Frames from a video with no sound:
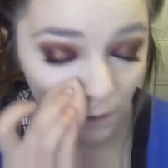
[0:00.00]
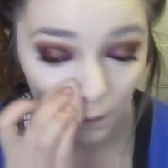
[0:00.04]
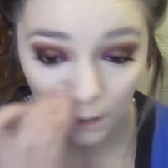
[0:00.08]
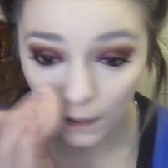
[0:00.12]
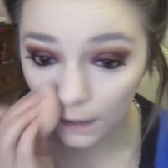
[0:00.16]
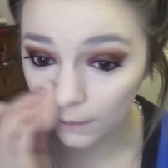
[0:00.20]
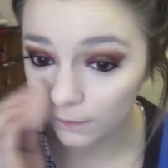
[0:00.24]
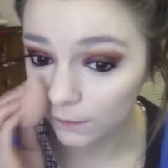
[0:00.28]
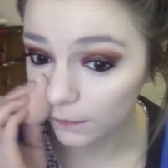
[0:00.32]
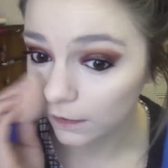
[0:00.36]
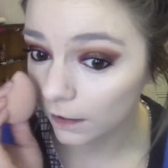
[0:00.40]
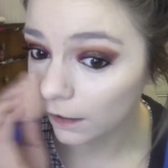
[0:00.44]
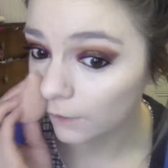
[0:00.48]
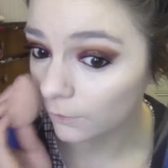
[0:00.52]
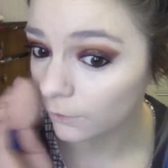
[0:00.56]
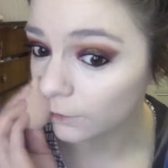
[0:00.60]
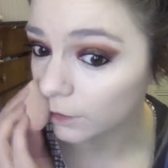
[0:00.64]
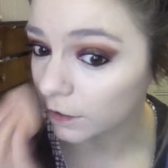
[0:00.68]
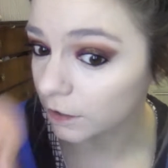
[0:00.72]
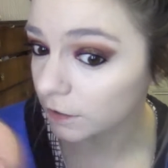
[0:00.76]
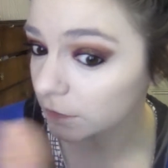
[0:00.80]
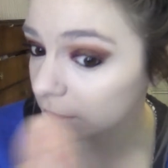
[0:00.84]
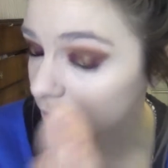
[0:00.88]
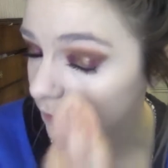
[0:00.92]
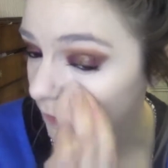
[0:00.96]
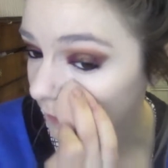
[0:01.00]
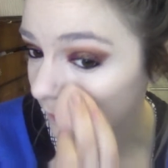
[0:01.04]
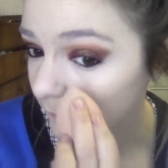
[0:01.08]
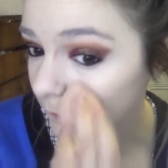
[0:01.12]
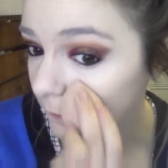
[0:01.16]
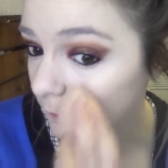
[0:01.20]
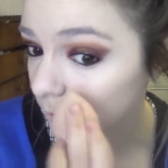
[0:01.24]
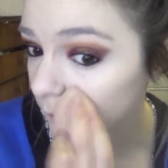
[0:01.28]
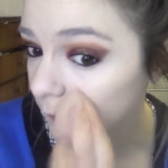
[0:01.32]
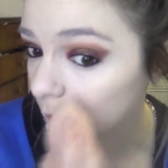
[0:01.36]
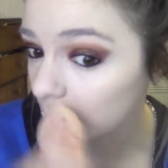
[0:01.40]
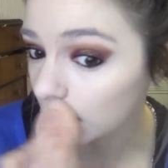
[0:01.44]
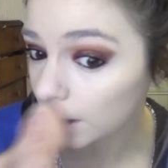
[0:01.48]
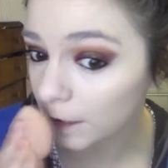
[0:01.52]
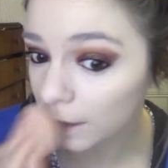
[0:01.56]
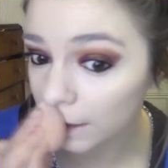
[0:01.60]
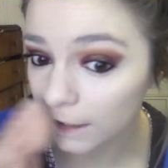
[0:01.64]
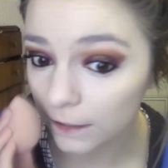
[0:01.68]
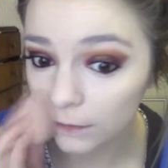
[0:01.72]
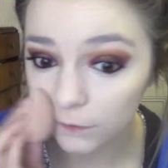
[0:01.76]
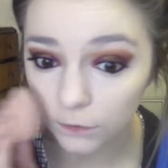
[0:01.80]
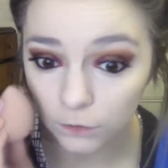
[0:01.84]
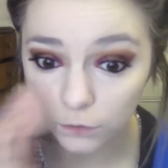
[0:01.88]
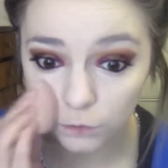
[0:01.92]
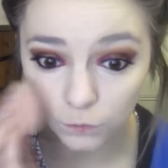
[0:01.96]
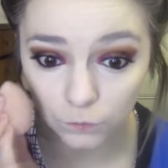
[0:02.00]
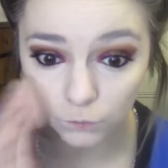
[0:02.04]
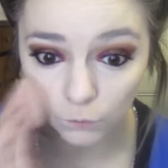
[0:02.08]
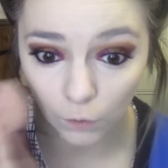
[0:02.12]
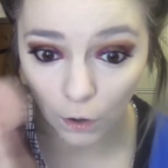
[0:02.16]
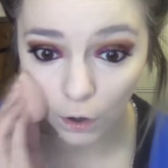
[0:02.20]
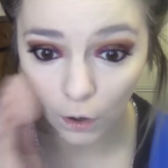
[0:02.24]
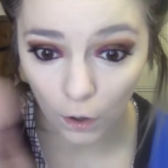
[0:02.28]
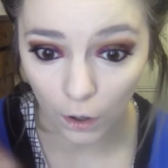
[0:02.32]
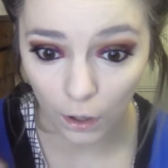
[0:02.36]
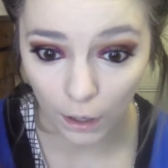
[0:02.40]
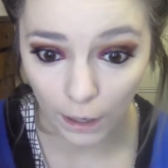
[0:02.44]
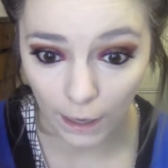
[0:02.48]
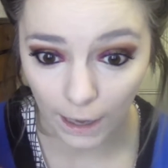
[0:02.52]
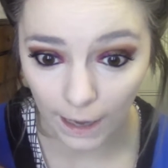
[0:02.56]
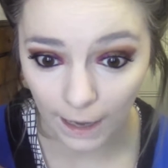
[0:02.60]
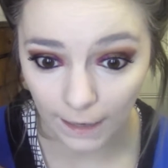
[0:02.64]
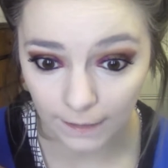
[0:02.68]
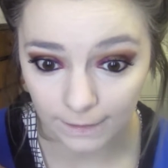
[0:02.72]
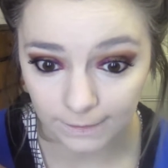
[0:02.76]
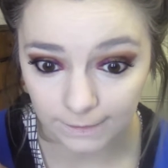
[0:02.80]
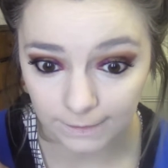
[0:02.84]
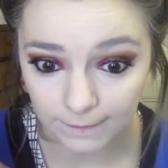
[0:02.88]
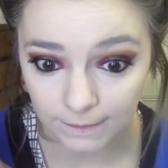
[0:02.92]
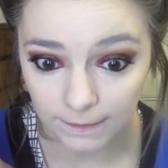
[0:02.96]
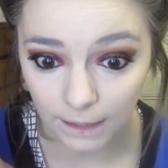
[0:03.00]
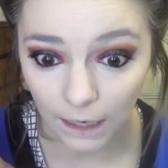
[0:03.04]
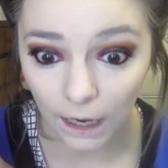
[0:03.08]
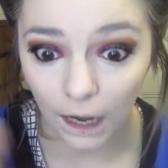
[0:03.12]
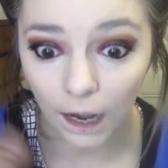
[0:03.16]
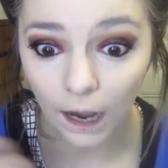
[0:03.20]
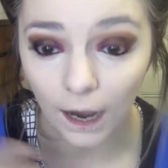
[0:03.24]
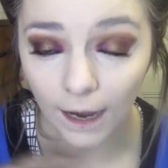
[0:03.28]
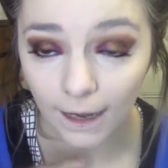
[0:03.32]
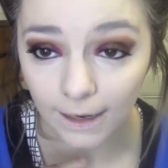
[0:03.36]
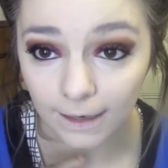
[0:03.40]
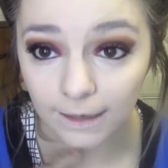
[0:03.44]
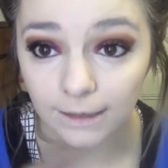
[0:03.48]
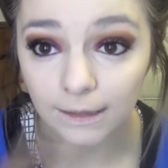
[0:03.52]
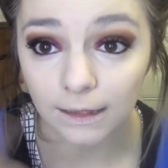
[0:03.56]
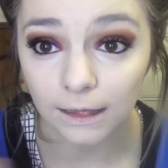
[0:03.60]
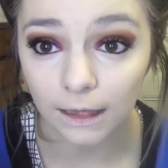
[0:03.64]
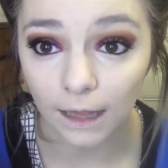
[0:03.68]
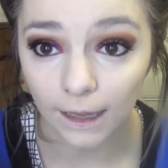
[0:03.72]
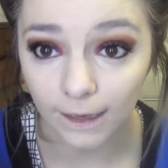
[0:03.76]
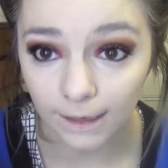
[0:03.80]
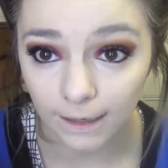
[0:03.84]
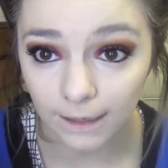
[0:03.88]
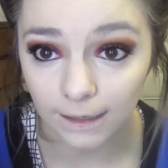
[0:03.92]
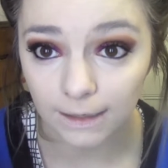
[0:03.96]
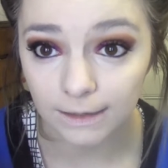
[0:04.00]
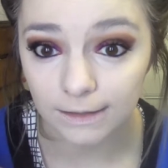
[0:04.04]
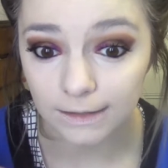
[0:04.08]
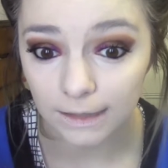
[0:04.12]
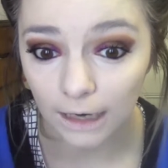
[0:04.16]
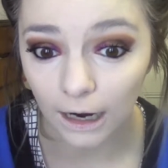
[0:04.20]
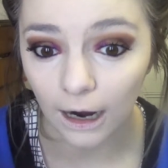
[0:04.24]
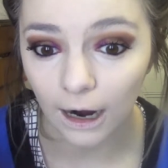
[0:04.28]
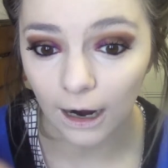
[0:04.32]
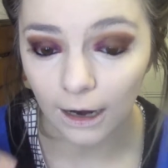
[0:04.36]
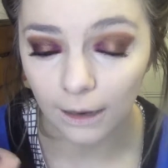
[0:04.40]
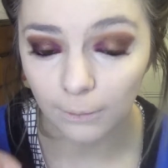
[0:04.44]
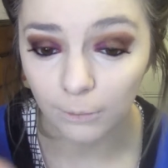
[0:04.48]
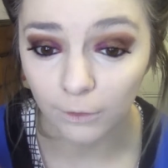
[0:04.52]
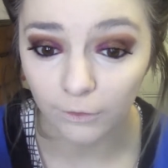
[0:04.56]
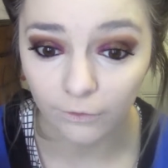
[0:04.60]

and the coverage. It seems really strong and I like it. I'm a